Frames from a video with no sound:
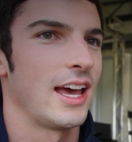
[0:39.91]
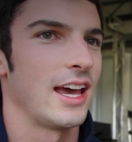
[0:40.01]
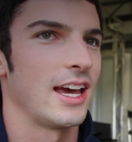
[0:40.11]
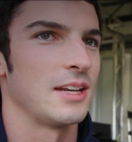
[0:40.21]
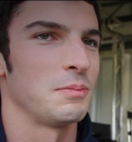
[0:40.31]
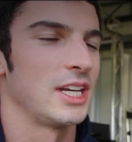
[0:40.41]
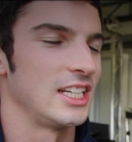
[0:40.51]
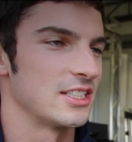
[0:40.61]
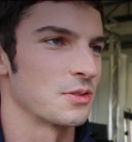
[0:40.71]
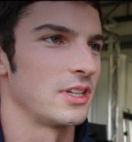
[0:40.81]
and
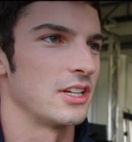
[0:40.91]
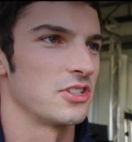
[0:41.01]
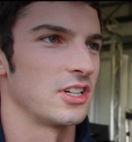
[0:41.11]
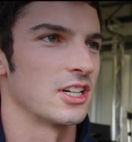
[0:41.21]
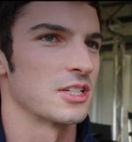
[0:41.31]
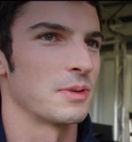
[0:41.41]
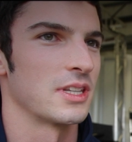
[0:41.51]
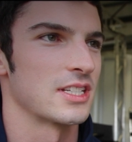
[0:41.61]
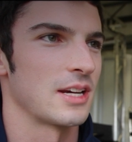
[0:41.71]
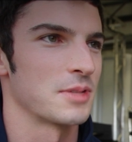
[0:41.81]
meetings with the engineers, but
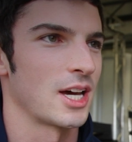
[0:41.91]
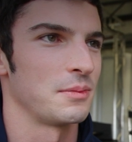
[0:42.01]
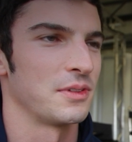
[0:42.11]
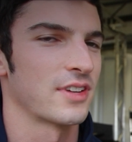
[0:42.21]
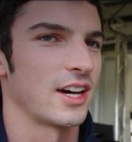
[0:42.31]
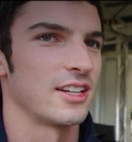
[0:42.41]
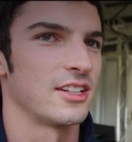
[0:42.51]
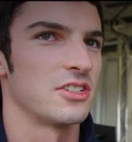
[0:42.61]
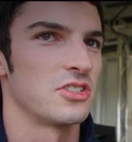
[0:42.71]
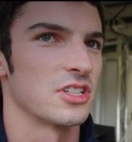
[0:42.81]
at the same time you've kind
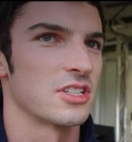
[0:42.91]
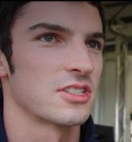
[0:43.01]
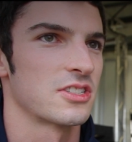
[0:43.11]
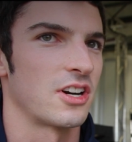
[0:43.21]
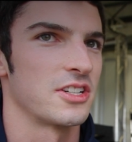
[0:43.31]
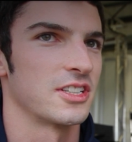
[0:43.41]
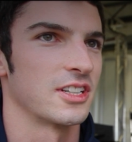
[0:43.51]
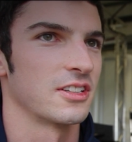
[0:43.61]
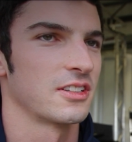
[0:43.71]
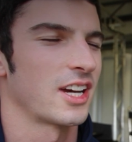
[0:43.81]
of just start to